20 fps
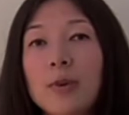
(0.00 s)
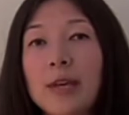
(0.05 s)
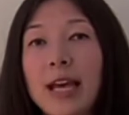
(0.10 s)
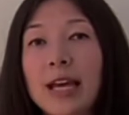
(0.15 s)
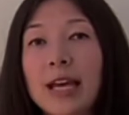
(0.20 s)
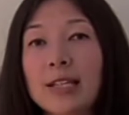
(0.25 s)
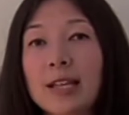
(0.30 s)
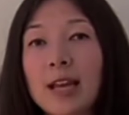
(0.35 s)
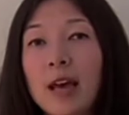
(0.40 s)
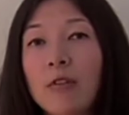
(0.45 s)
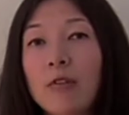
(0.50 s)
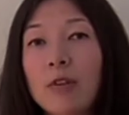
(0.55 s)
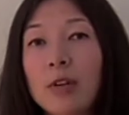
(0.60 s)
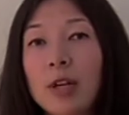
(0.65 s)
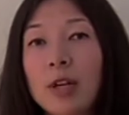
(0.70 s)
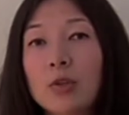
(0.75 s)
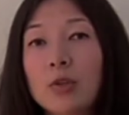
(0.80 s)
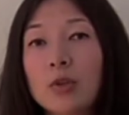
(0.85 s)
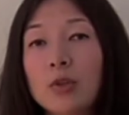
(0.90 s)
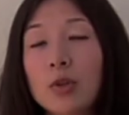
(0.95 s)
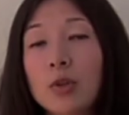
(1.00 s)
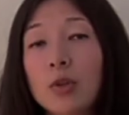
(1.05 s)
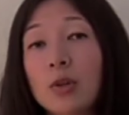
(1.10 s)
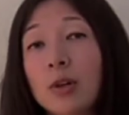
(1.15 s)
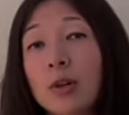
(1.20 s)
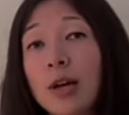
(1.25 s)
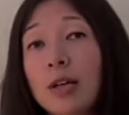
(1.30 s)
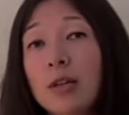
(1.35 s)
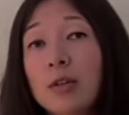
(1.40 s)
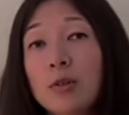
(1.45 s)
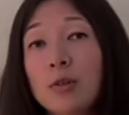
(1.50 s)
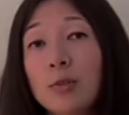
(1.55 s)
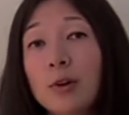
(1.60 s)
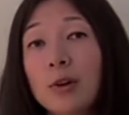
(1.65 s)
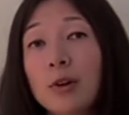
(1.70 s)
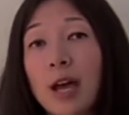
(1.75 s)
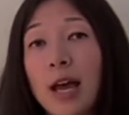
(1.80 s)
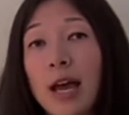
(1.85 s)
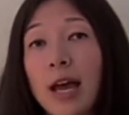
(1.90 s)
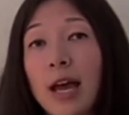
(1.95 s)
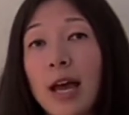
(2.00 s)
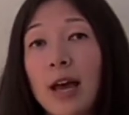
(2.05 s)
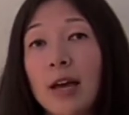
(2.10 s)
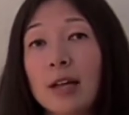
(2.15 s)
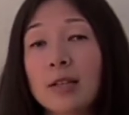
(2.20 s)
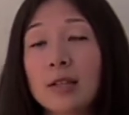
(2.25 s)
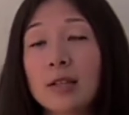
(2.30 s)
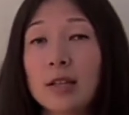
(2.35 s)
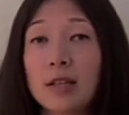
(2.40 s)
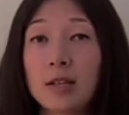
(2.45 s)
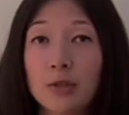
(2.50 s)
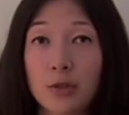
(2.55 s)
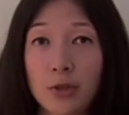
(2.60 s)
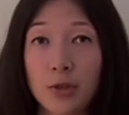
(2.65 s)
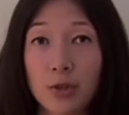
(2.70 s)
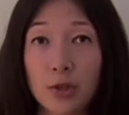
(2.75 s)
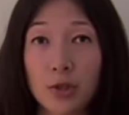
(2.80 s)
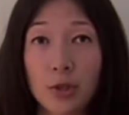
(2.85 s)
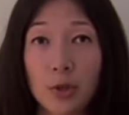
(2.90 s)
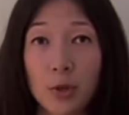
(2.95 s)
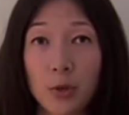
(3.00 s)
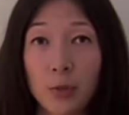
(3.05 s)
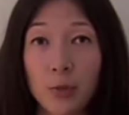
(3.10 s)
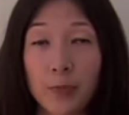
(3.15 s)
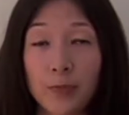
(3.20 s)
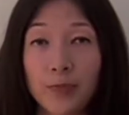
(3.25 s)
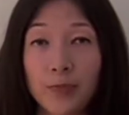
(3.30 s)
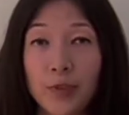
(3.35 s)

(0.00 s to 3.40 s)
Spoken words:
be as evident to your customer as it is to you.